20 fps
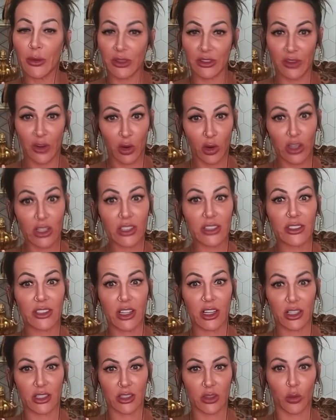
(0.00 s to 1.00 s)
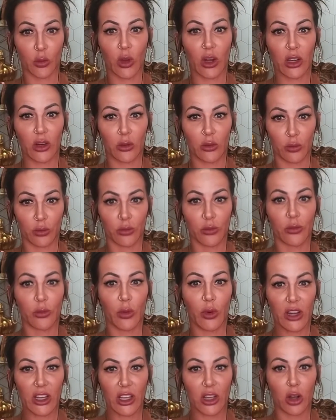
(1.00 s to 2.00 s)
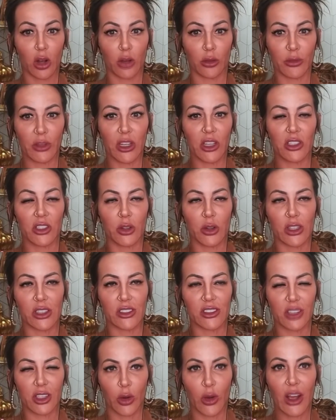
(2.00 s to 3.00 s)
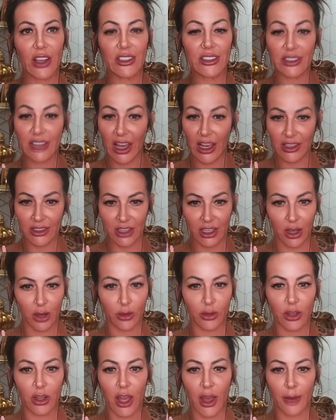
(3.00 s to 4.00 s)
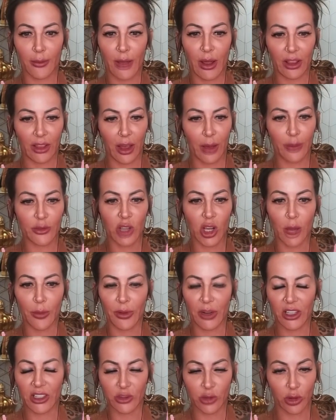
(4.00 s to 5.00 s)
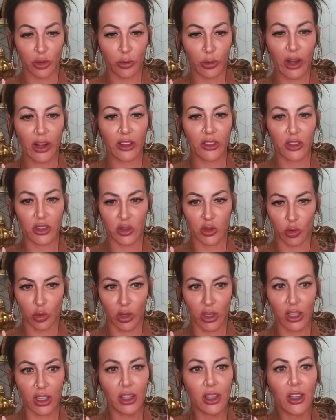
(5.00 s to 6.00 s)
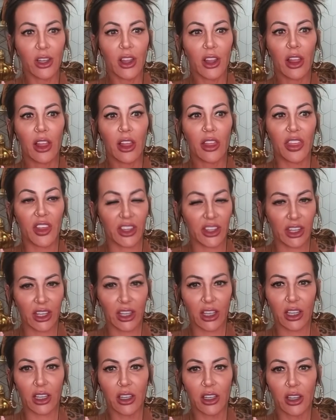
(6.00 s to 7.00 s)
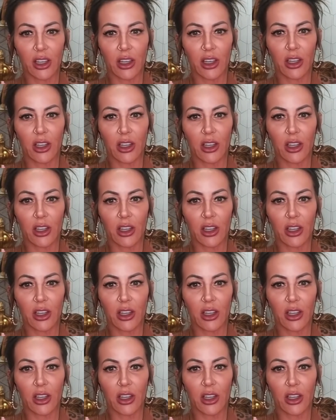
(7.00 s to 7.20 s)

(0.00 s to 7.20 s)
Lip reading: it was very distinct when he called me to do it. So I sat down at my laptop and I started writing the story, thinking,